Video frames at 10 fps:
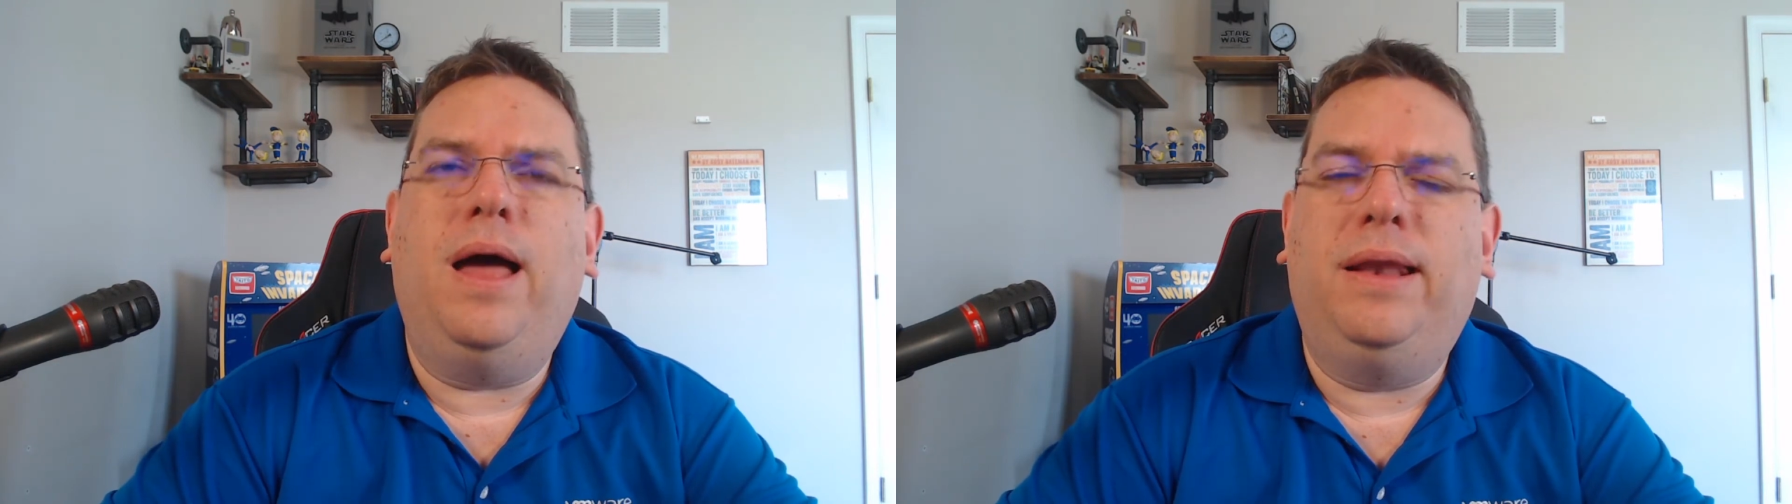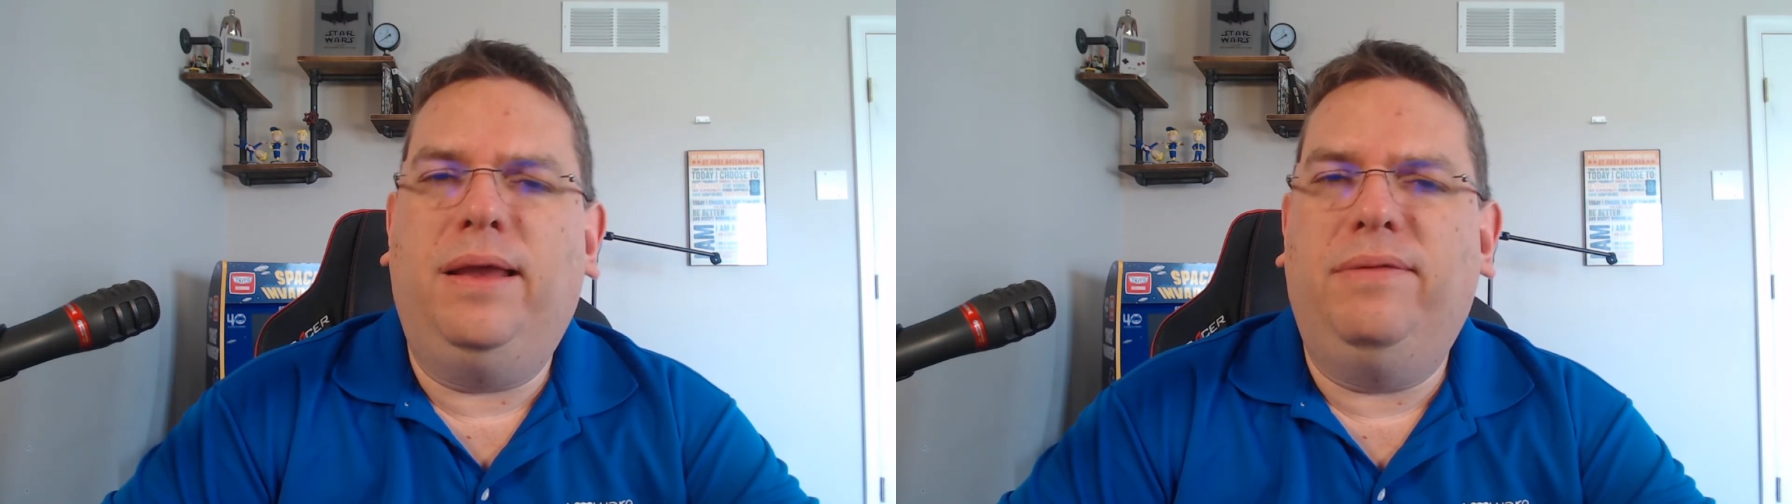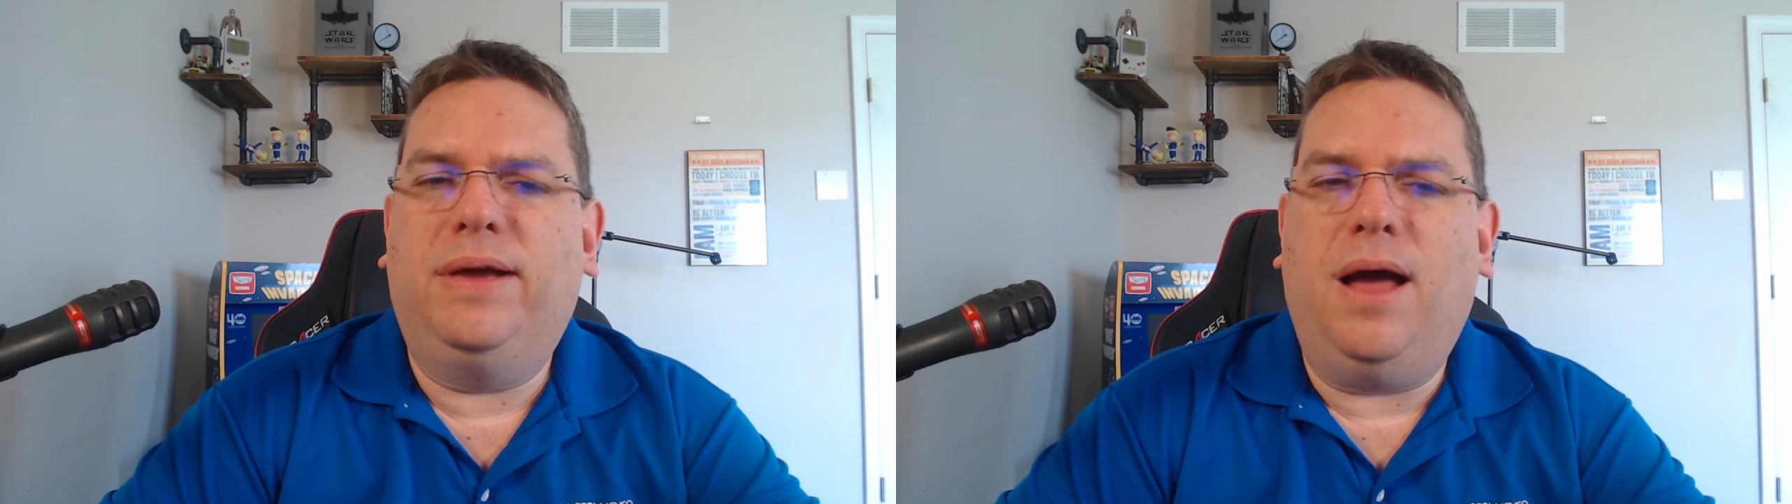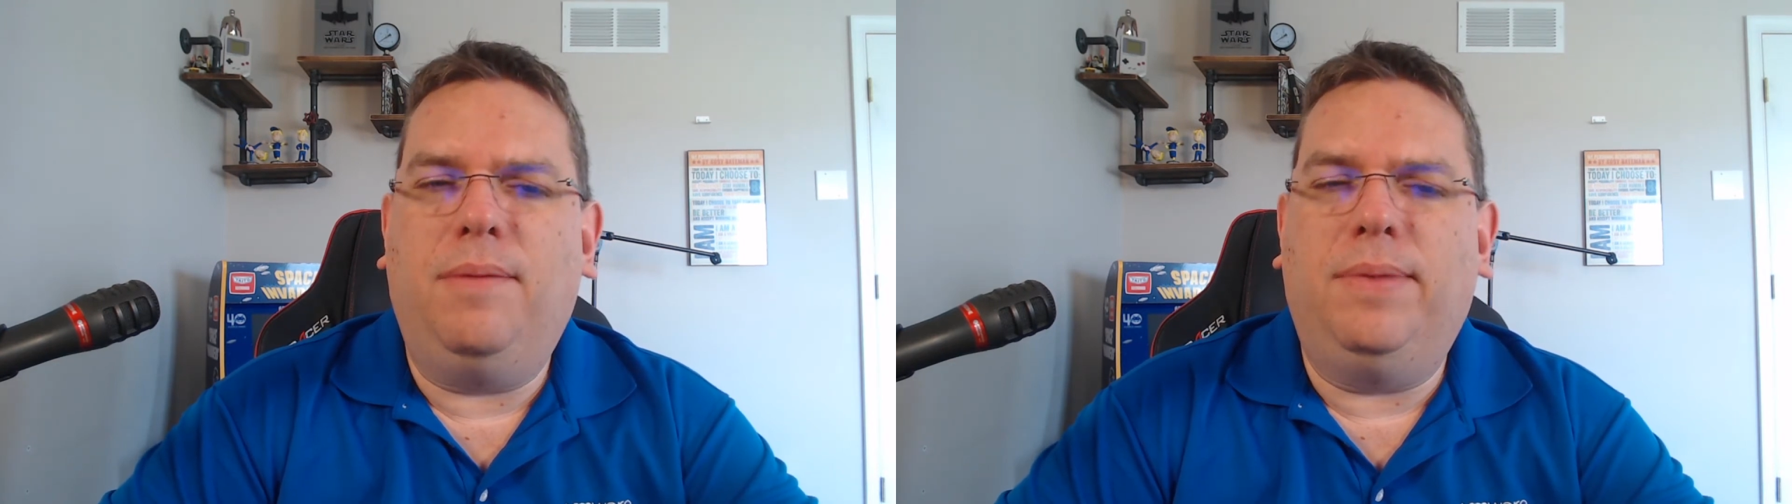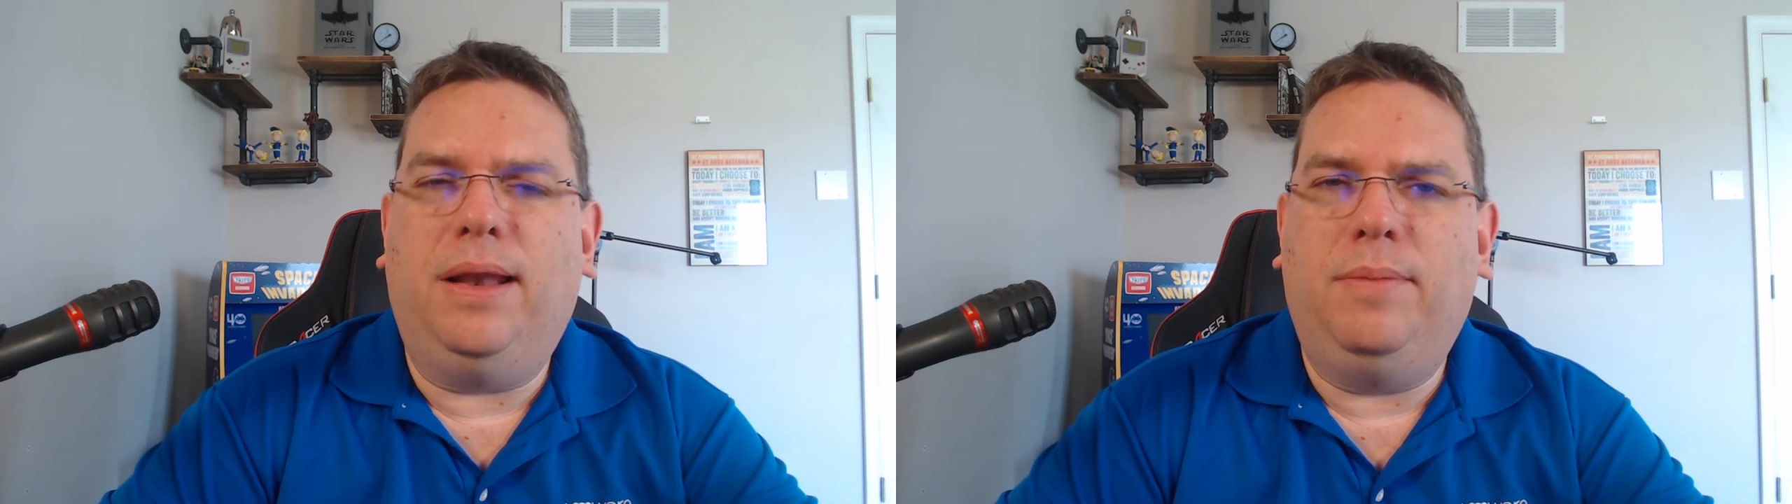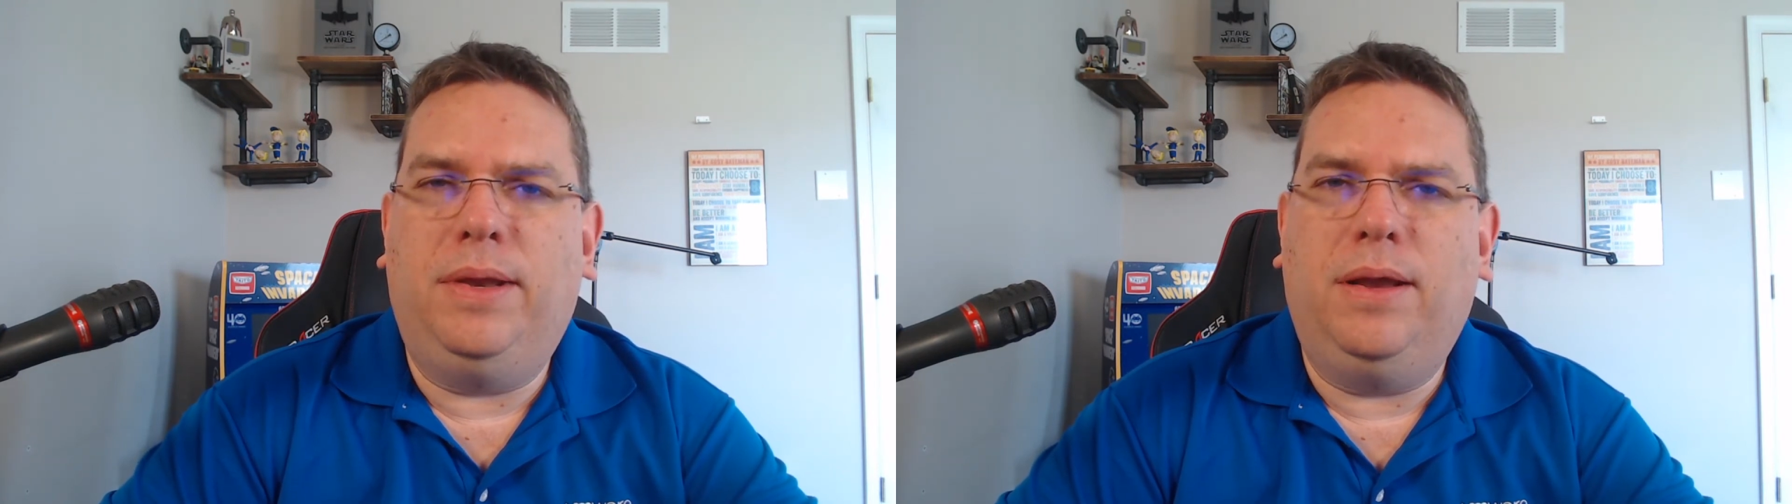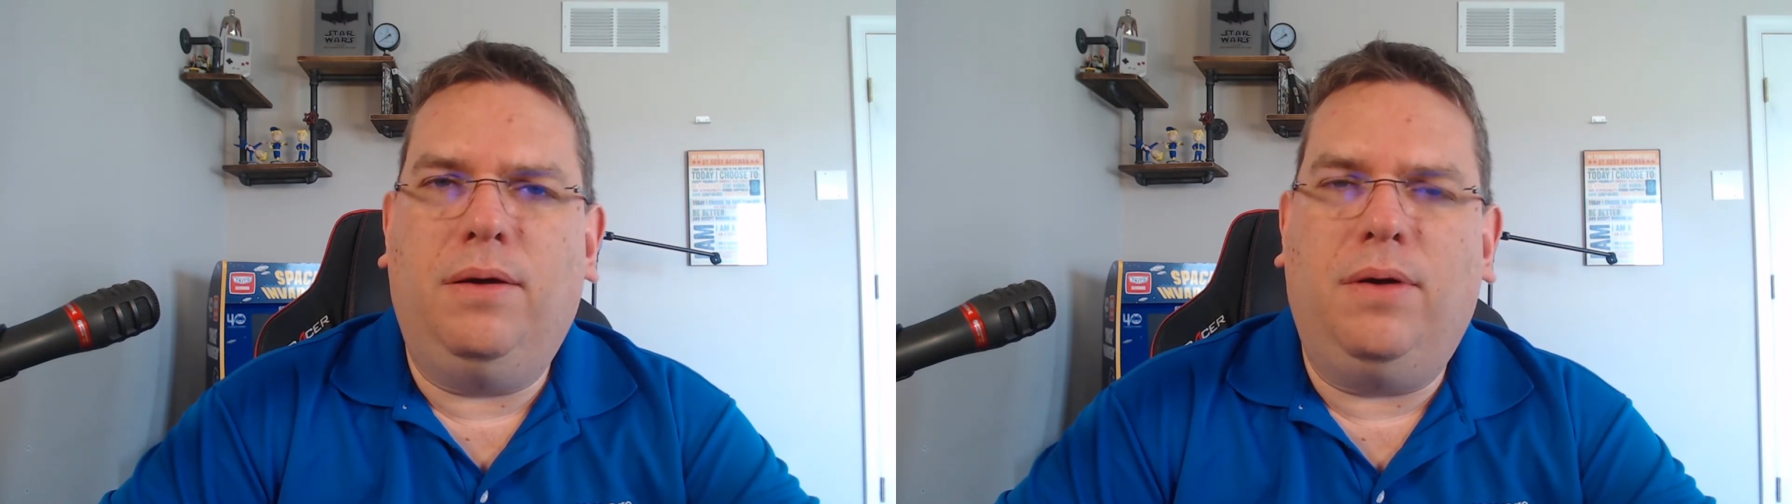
and leave a comment. Let me know.